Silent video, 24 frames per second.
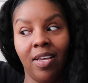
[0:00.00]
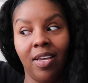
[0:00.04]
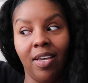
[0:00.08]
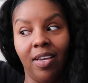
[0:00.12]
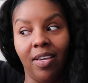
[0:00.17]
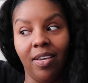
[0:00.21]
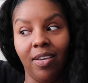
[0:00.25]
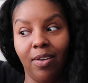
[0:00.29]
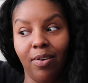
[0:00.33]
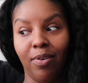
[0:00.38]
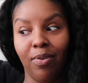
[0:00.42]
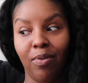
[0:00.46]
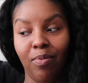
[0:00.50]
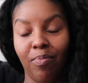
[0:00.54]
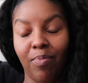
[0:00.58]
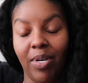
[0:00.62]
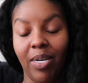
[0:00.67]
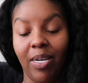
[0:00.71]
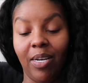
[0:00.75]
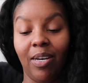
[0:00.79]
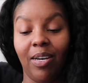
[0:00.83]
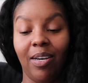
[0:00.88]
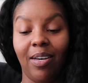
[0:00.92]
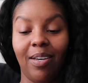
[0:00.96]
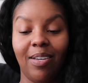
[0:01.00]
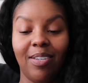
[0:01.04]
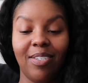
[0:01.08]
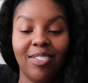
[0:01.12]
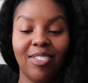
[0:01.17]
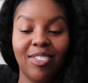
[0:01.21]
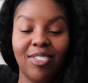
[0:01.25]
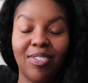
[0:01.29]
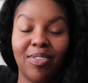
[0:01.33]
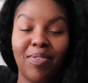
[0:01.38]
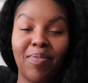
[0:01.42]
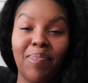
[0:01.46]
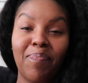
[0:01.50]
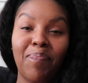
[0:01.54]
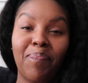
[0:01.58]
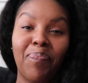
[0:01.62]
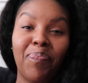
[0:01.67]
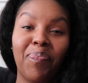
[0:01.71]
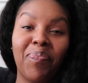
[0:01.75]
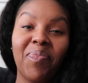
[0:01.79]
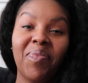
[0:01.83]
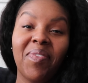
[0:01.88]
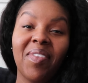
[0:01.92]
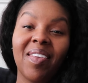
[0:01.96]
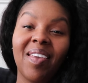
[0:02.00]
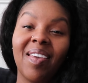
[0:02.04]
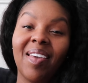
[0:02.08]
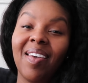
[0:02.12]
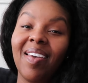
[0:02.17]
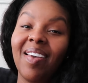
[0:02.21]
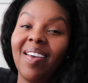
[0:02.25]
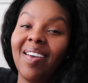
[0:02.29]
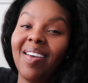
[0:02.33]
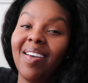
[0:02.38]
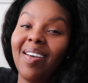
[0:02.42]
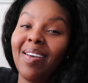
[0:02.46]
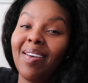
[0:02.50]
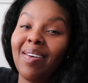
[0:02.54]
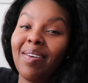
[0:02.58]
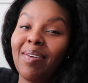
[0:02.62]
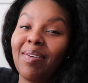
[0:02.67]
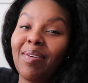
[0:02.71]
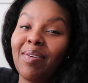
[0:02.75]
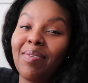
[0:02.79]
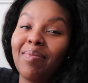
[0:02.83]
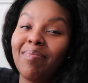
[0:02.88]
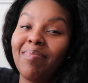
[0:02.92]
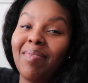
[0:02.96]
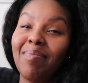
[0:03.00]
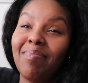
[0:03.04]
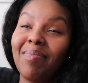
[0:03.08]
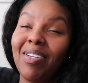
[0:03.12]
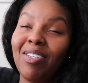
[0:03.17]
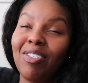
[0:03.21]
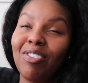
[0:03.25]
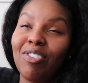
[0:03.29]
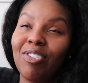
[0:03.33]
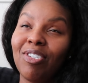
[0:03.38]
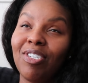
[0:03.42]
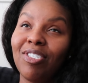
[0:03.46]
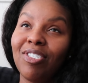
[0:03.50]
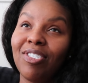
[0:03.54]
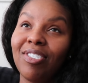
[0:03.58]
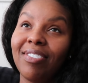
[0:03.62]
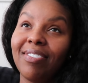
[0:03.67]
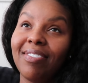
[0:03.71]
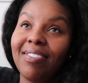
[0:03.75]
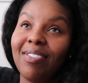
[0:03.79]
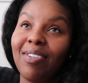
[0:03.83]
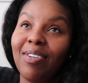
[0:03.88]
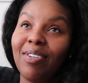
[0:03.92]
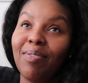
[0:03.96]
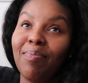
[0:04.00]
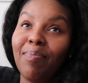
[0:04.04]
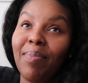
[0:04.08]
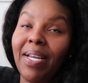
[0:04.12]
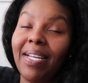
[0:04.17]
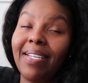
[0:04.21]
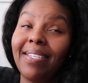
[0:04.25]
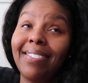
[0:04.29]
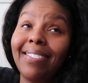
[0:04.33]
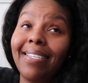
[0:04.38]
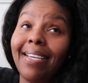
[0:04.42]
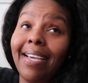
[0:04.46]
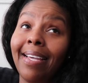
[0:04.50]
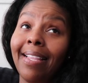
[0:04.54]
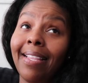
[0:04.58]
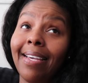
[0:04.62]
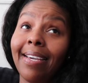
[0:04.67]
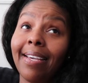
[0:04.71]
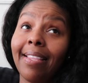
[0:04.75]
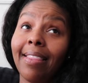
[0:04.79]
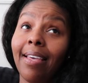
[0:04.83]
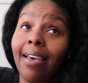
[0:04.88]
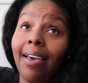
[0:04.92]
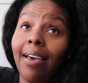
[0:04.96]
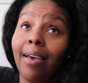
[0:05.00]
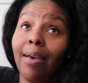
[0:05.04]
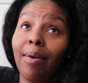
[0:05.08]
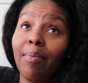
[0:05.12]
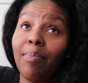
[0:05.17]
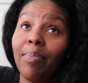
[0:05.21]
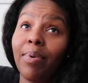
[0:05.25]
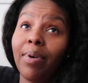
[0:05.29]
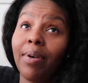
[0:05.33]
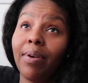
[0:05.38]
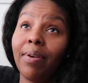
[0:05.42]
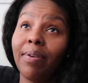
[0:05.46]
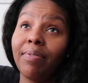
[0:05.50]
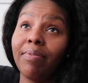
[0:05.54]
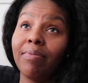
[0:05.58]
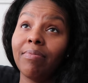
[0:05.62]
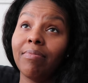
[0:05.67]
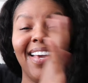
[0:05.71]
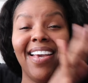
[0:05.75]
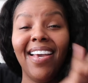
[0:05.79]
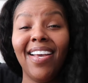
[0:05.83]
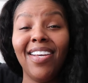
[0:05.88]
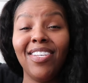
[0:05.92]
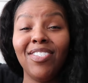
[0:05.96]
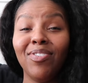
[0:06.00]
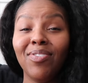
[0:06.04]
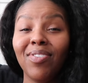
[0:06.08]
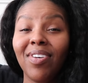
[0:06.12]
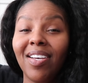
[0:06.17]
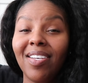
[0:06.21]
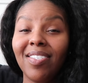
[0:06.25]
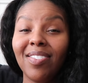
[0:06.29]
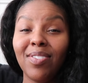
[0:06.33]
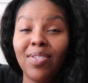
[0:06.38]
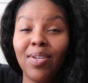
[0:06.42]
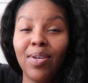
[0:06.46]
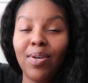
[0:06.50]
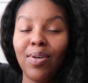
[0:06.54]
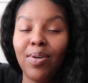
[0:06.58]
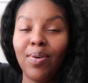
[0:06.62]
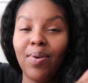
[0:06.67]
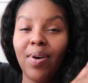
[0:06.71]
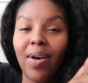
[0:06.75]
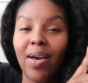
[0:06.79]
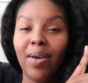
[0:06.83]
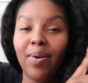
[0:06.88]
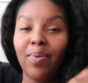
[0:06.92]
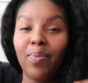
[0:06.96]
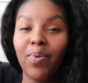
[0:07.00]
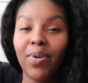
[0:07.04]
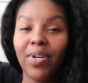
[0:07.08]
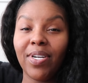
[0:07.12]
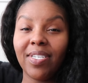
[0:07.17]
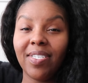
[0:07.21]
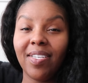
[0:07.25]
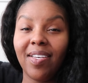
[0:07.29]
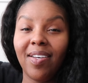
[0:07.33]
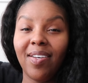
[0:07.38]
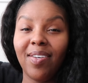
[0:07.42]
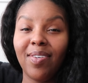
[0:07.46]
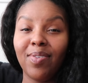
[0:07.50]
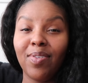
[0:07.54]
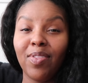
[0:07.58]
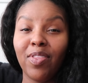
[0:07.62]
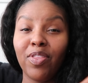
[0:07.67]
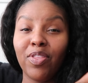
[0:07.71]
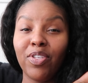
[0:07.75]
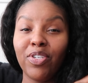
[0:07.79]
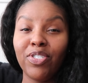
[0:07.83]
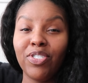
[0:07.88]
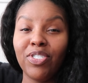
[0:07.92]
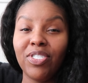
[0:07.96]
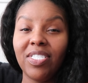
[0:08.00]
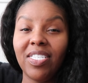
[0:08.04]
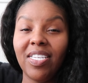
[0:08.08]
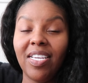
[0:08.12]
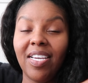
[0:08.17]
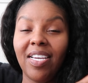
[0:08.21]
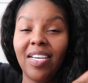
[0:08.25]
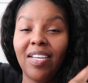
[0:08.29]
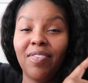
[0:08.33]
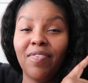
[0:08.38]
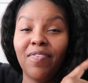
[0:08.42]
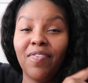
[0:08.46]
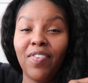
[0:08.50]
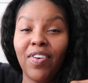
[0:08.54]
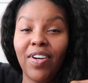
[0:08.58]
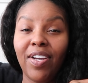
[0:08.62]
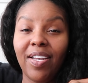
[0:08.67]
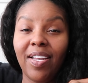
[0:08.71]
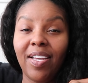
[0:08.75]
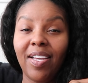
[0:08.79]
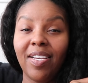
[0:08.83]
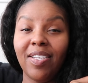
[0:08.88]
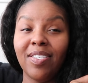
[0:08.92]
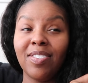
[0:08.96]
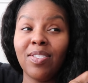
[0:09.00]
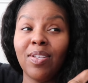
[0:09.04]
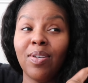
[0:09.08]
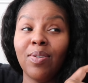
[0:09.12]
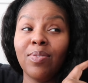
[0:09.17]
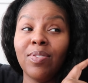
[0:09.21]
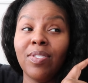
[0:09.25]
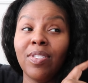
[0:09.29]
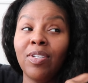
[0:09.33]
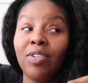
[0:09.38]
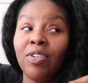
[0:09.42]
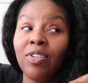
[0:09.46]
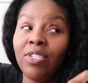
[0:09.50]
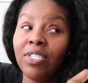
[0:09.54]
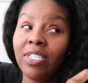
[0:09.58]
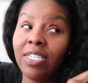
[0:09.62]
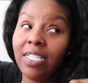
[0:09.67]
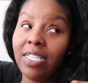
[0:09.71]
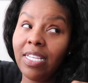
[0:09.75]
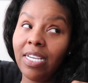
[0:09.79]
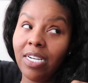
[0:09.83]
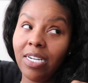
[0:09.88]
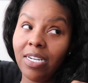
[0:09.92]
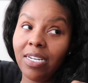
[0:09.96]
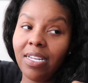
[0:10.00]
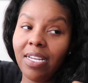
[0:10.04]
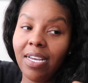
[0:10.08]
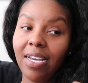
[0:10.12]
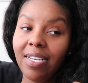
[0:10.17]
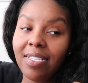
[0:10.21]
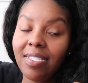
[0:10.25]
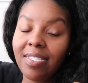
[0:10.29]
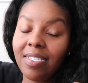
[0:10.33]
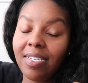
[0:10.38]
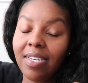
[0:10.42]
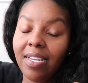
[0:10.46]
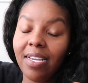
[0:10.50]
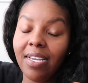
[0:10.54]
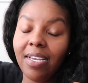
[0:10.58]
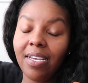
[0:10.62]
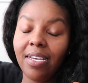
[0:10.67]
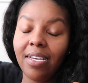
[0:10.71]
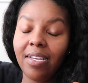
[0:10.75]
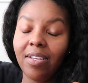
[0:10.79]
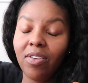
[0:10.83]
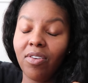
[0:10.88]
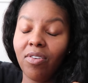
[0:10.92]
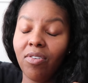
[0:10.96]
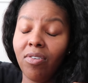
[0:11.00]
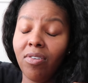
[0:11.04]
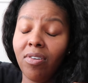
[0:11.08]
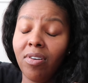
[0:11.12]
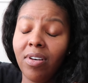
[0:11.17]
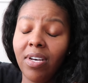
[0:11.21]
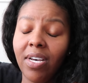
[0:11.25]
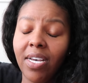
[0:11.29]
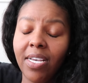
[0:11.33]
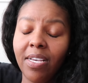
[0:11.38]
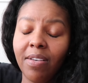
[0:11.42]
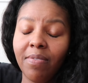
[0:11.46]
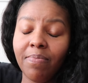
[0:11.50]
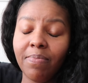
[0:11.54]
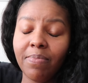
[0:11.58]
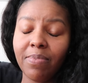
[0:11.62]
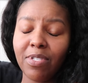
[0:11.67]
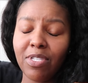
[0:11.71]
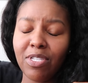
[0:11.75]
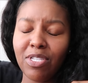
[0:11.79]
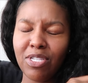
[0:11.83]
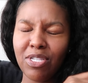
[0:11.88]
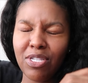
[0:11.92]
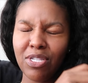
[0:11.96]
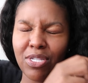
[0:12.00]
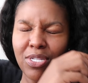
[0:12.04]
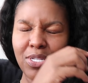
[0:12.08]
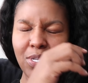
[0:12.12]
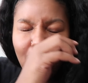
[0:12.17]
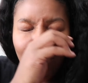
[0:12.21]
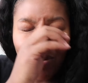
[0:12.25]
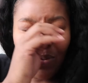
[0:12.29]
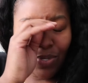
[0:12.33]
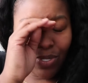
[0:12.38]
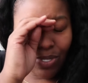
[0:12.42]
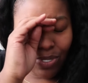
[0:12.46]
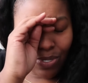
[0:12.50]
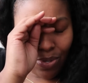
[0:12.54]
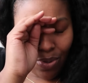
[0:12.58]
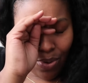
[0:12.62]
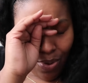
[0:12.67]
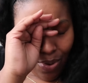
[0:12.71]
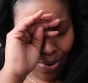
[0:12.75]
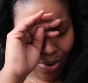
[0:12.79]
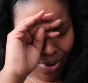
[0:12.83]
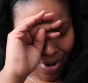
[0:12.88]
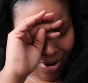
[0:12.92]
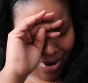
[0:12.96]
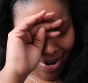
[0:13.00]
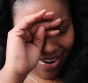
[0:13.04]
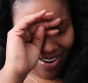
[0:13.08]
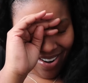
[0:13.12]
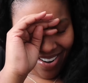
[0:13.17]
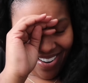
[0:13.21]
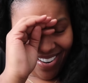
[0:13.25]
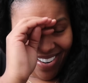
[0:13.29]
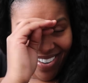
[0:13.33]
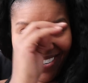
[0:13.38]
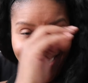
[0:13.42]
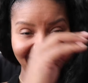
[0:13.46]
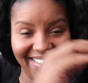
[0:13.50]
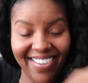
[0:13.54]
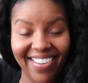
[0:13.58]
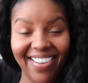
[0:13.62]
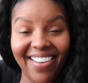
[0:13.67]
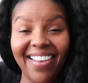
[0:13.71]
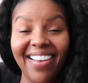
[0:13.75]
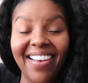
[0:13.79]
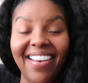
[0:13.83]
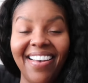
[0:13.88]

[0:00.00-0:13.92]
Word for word: like oh my gosh um, I'm not sure I should have started my day like that, but as you guys know, I worked out Thursday and Friday, so I was literally there last night, and y'all, I am so sore.